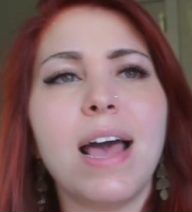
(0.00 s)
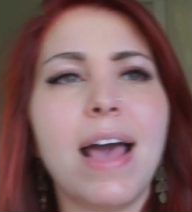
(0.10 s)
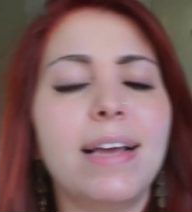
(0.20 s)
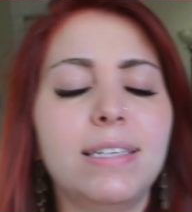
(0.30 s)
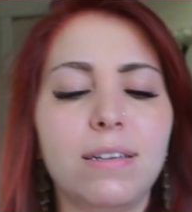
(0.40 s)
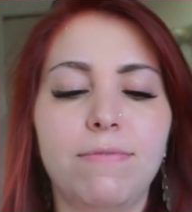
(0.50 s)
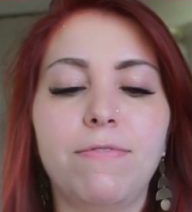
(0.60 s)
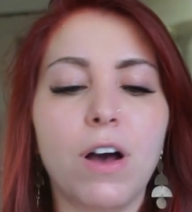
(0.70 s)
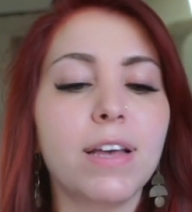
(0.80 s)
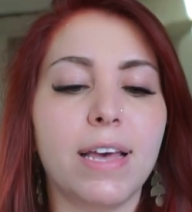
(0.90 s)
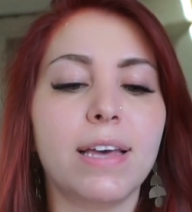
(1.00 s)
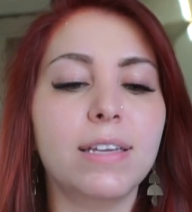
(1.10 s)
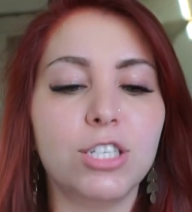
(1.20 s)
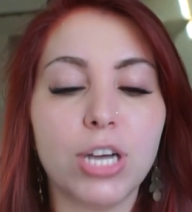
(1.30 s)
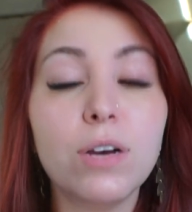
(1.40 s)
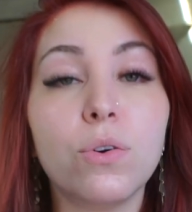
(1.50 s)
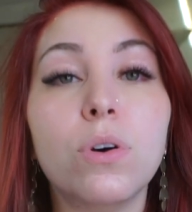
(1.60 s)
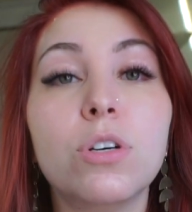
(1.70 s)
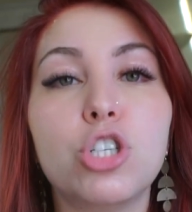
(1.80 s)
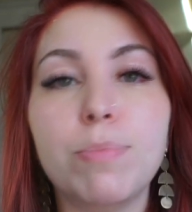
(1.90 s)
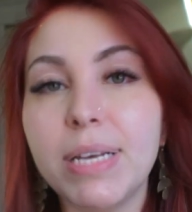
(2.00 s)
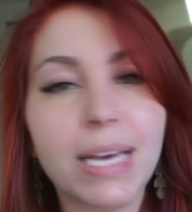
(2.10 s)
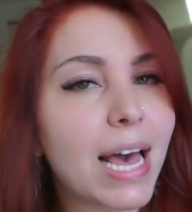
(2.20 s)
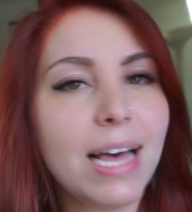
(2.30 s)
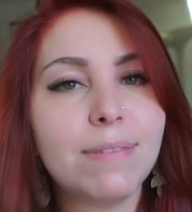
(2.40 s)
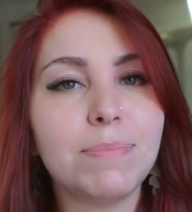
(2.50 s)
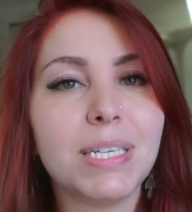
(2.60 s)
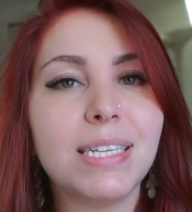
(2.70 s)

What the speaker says: and fucking in general should be kept